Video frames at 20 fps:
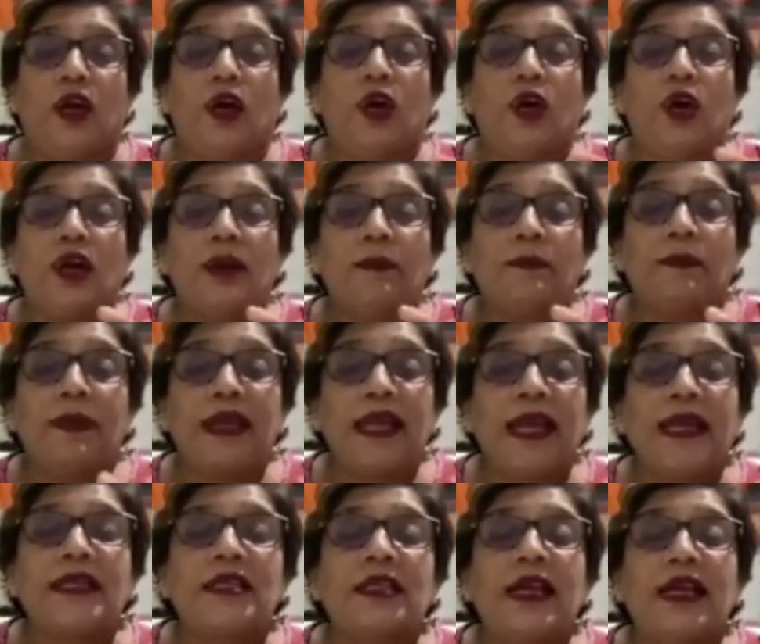or a
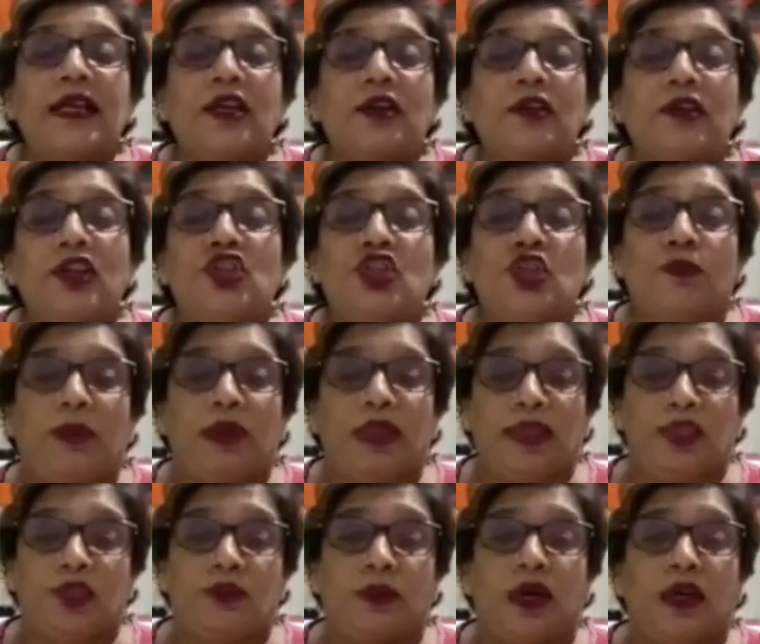platelet-rich
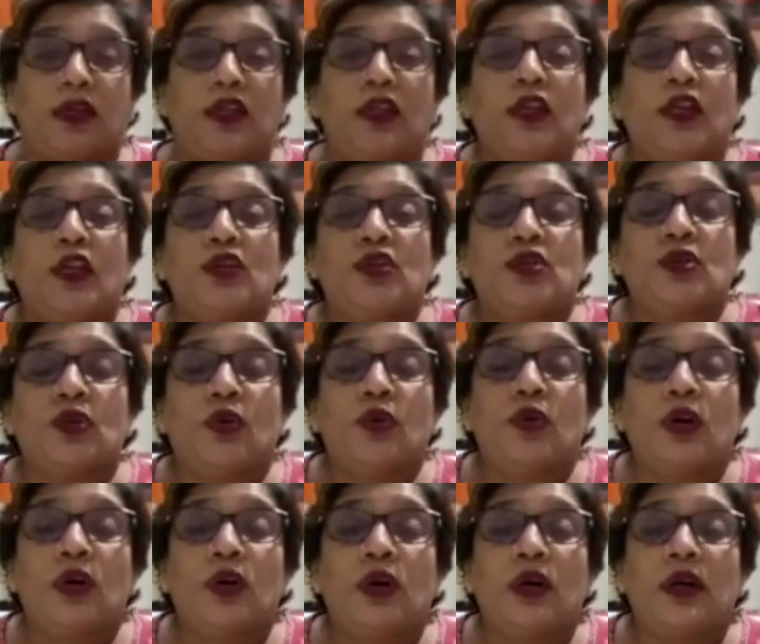plasma.
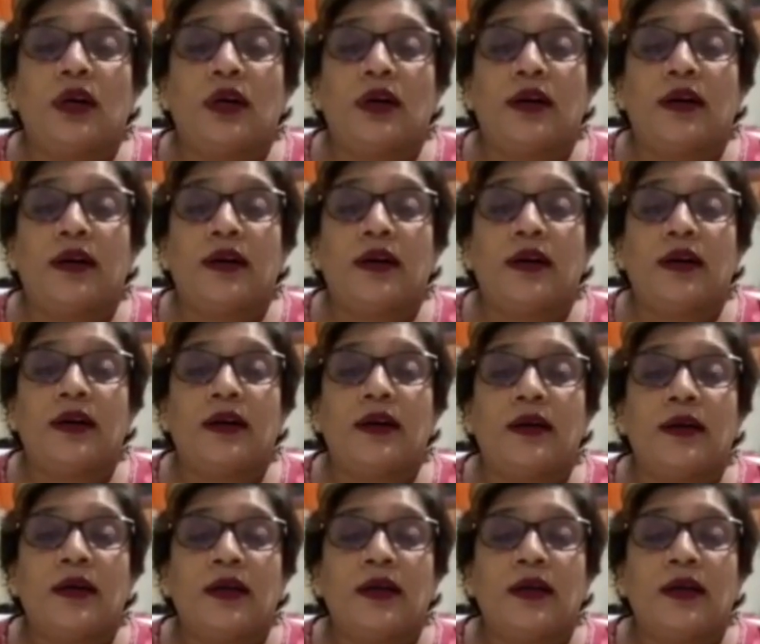So